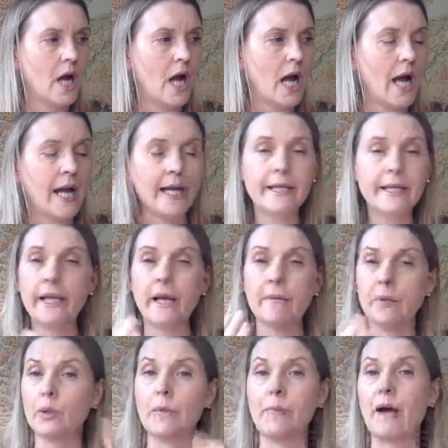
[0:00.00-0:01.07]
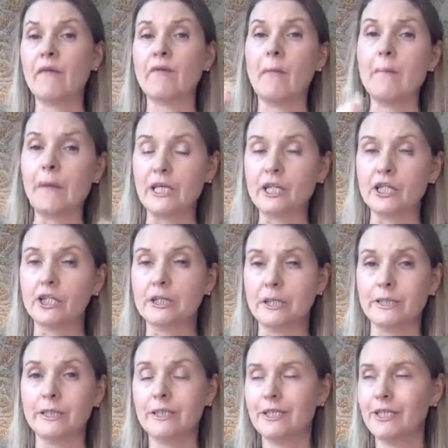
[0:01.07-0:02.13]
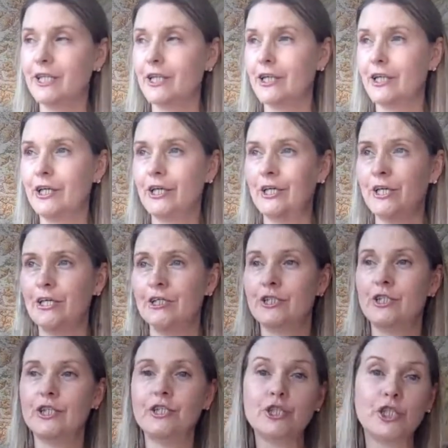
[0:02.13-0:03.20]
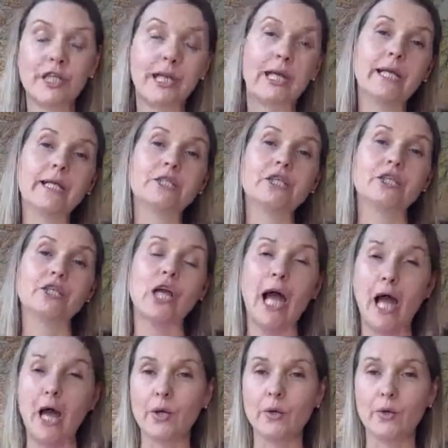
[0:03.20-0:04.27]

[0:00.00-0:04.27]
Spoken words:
I am on a bit of a mission to change how